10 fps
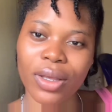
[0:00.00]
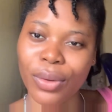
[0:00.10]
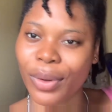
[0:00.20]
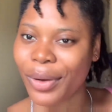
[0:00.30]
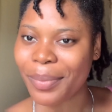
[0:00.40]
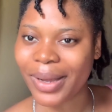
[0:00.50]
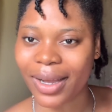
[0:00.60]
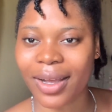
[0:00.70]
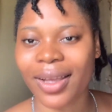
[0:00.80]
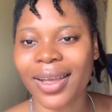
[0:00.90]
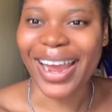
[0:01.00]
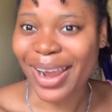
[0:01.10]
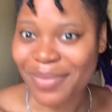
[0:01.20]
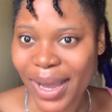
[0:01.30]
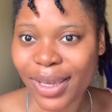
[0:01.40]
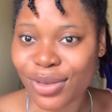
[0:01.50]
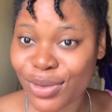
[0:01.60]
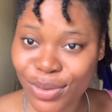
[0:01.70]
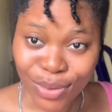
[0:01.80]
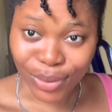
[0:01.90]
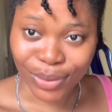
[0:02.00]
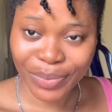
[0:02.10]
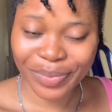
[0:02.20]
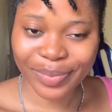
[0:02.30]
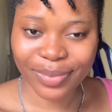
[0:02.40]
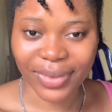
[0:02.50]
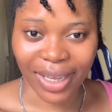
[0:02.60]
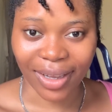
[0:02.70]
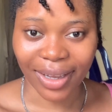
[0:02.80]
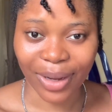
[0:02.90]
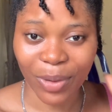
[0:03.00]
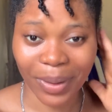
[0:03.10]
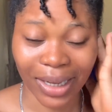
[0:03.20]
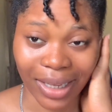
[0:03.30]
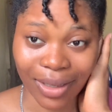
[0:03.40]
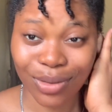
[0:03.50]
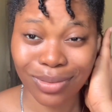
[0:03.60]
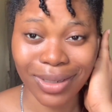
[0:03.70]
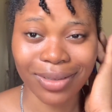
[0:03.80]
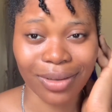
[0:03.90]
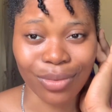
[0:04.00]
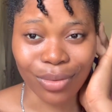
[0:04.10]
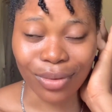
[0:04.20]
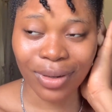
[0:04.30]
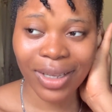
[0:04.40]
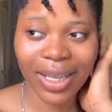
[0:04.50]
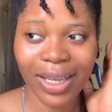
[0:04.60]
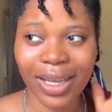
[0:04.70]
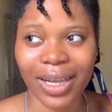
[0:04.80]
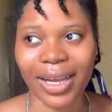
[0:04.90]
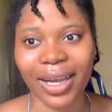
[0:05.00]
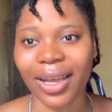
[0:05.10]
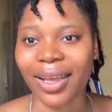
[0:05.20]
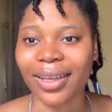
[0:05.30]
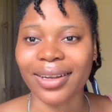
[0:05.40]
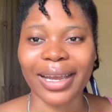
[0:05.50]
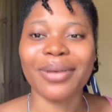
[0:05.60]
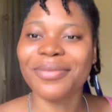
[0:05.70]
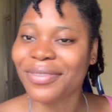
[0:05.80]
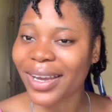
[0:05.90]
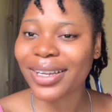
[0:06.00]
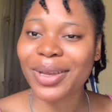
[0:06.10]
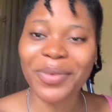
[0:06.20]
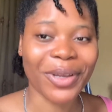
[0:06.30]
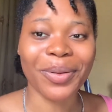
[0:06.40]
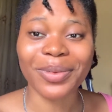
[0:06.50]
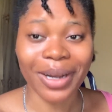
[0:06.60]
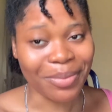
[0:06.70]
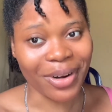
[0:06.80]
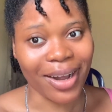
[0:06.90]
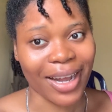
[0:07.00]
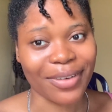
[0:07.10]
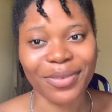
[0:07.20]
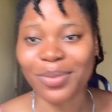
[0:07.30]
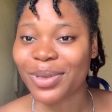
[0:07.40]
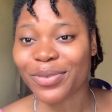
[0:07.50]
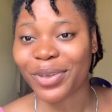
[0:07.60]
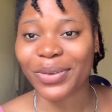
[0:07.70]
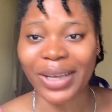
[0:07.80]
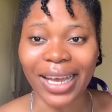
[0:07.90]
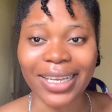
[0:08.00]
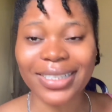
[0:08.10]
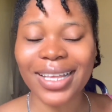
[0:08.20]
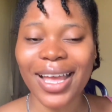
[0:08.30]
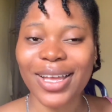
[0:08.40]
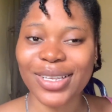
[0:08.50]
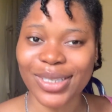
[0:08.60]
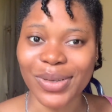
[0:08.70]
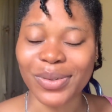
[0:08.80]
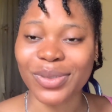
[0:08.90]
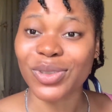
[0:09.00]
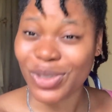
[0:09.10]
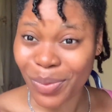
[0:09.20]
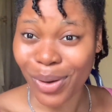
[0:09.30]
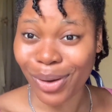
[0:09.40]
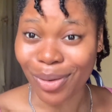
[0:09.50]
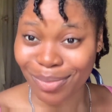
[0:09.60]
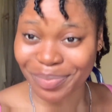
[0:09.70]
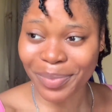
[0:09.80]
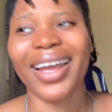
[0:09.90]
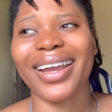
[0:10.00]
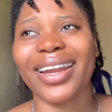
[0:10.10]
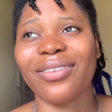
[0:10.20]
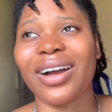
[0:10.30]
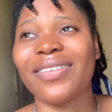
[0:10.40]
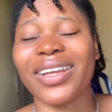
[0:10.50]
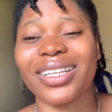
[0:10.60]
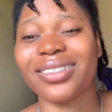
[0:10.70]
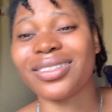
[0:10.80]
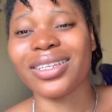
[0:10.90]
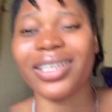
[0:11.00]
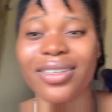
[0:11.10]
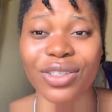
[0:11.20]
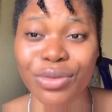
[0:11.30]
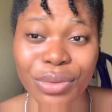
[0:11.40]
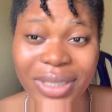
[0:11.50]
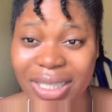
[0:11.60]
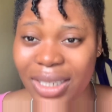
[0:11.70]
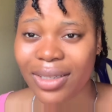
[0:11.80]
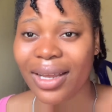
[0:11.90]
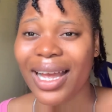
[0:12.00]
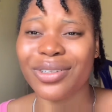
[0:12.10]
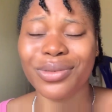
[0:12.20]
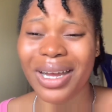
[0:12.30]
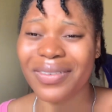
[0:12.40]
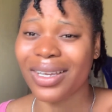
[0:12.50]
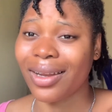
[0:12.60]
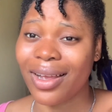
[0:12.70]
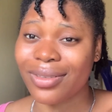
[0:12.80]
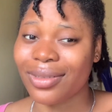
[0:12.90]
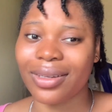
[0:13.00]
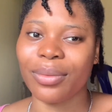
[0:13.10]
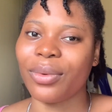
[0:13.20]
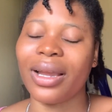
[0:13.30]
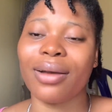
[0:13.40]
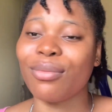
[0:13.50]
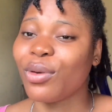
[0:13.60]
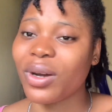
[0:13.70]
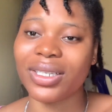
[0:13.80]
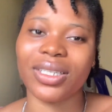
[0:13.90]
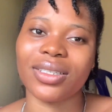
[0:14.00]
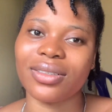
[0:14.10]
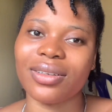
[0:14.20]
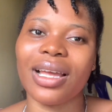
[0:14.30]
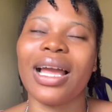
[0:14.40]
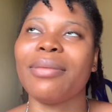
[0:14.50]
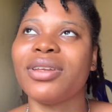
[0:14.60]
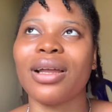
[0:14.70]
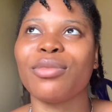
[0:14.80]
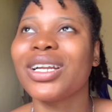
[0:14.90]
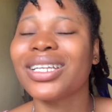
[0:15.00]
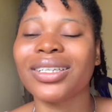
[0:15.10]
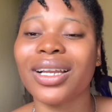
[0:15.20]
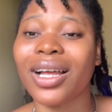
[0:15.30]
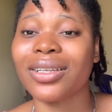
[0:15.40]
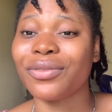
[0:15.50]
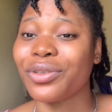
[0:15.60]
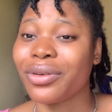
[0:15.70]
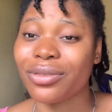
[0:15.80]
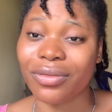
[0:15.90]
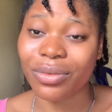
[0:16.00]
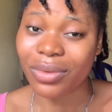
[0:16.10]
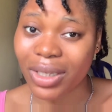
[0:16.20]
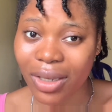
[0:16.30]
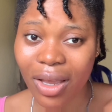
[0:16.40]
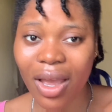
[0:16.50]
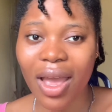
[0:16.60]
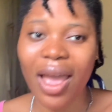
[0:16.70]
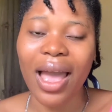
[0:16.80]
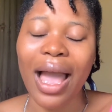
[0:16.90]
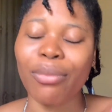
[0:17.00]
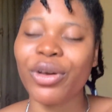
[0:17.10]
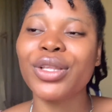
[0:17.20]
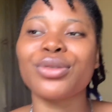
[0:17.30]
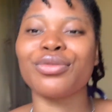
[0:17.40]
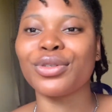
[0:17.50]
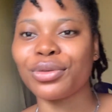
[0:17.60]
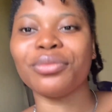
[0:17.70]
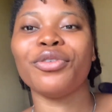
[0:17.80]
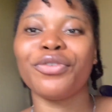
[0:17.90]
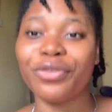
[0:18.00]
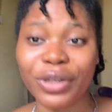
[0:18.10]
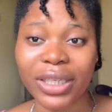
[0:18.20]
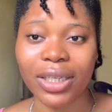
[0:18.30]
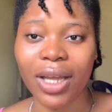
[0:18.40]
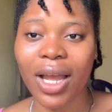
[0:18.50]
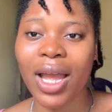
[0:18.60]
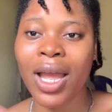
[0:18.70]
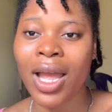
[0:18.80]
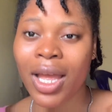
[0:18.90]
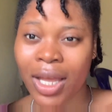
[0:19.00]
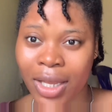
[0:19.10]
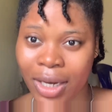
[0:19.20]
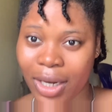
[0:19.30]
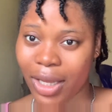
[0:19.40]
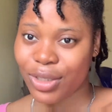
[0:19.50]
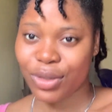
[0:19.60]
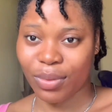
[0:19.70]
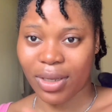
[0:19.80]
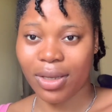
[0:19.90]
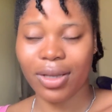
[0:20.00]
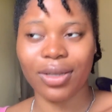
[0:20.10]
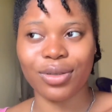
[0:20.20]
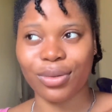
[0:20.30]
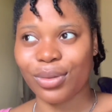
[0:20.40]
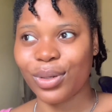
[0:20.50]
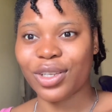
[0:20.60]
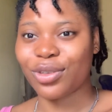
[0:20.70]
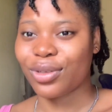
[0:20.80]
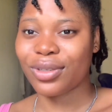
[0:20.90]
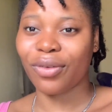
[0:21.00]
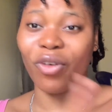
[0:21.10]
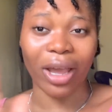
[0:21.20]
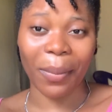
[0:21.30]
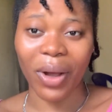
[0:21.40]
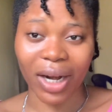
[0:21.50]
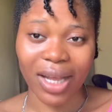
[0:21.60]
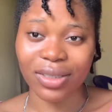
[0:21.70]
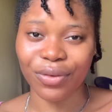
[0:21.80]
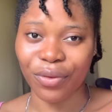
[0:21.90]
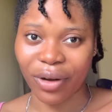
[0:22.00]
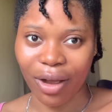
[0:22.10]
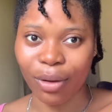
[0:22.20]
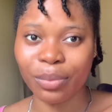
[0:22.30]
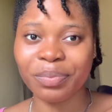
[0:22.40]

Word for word: welcome back i am back in school yeah i got back like two days ago and i am finally picking up the camera and filming for you guys so you're welcome i kind of have like this lazy routine i do have a class today but i am not attending i mean i'm not attending class for the rest of the week i'm going to resume fully next week so let's just forget about classes for now